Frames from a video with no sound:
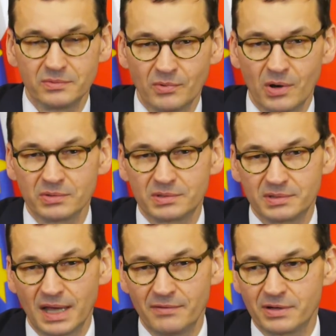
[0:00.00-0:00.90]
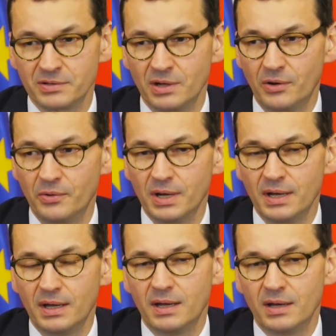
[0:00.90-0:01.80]
won't ever know,
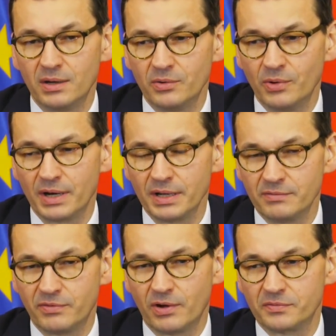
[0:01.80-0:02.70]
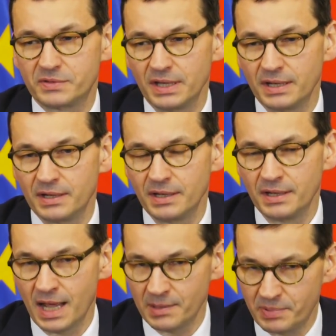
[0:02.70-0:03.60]
were involved
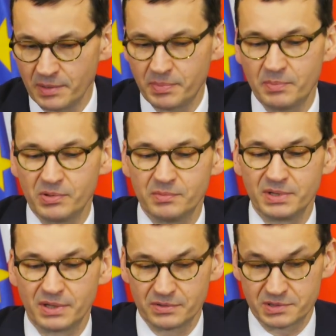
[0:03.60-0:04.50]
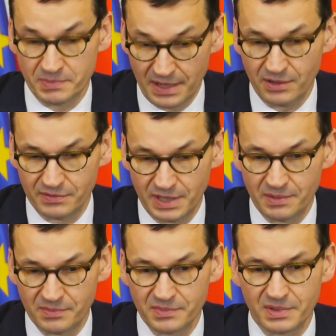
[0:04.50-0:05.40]
in helping people, because many of
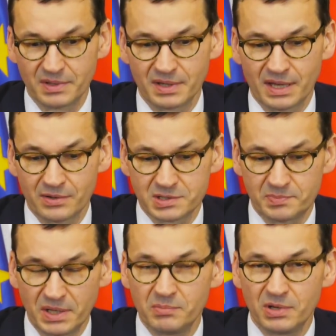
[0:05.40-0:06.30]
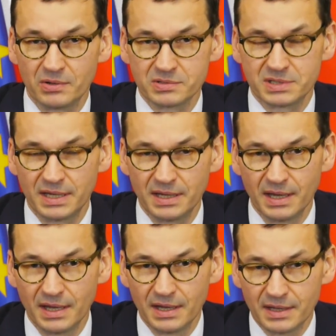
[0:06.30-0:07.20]
them cannot speak because they
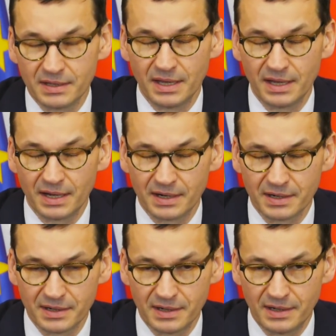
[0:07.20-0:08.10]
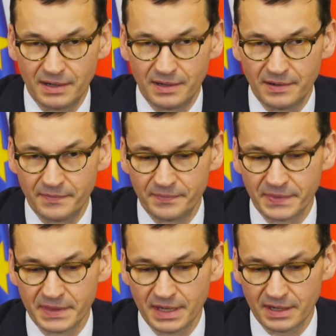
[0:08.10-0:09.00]
are
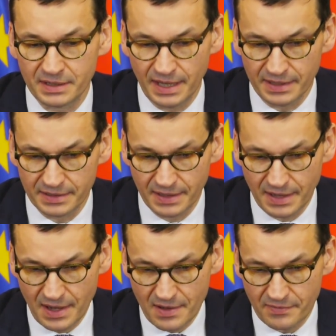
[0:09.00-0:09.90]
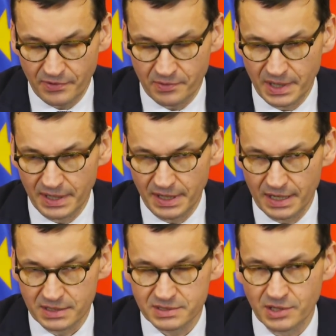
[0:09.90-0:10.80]
dead for many
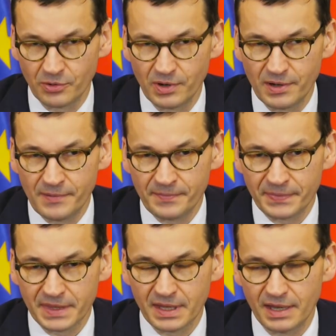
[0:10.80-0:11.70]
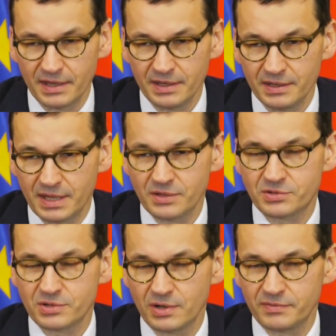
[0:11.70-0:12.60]
years. So the
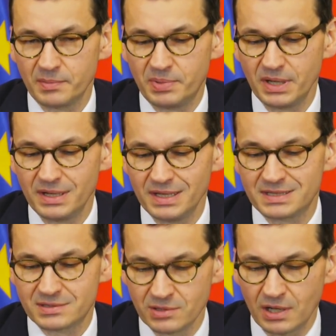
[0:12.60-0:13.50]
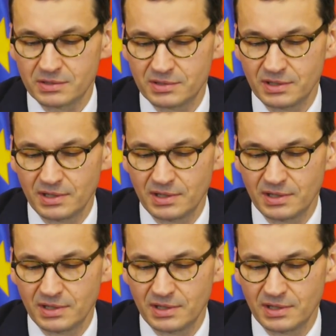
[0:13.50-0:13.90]
intention of the bill is not